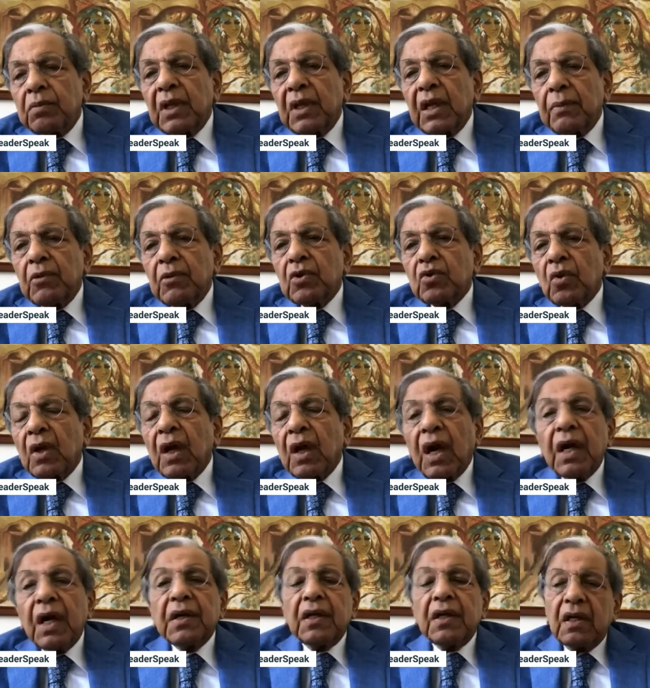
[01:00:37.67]
able to
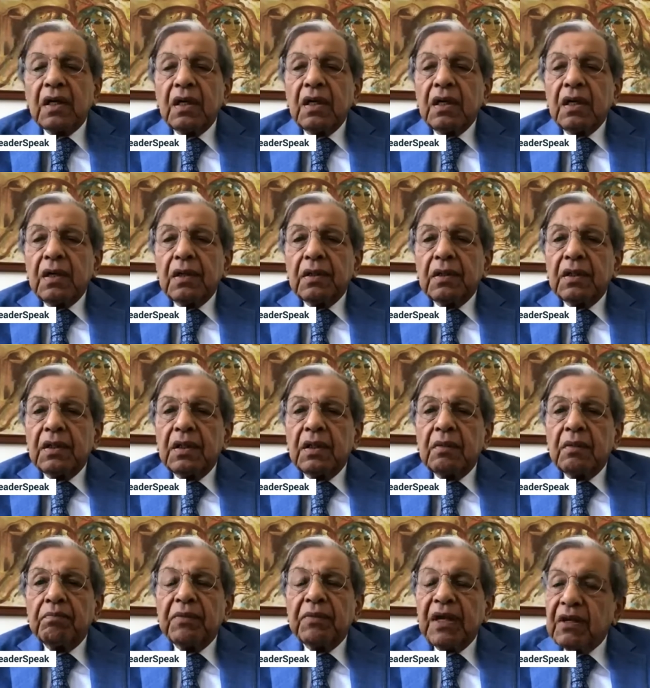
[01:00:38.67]
garner the
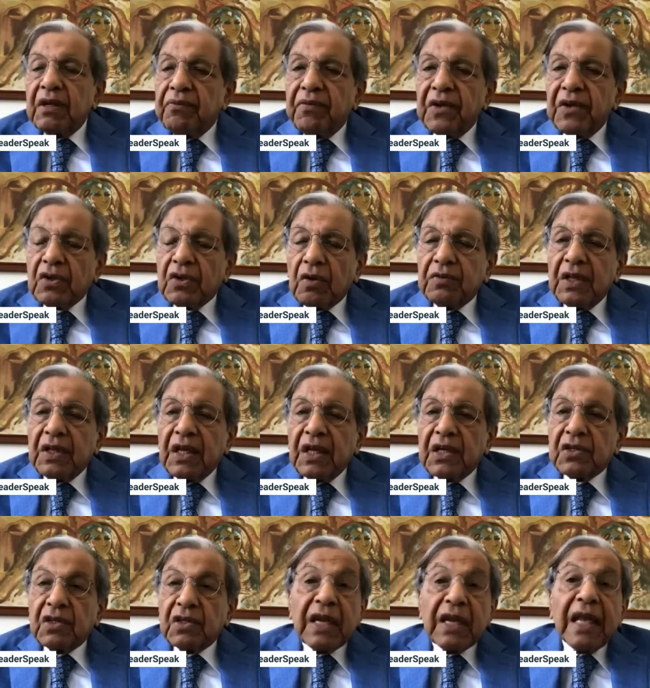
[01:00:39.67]
benefits of the
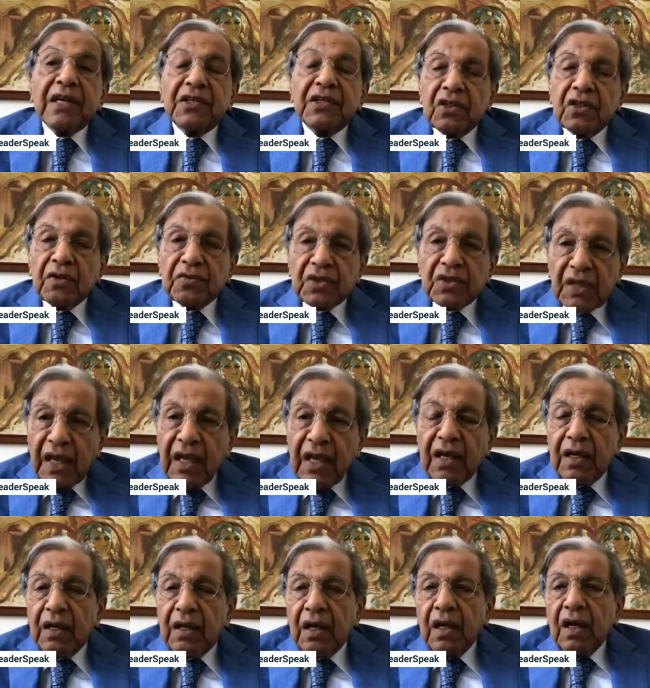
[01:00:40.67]
externalities of scale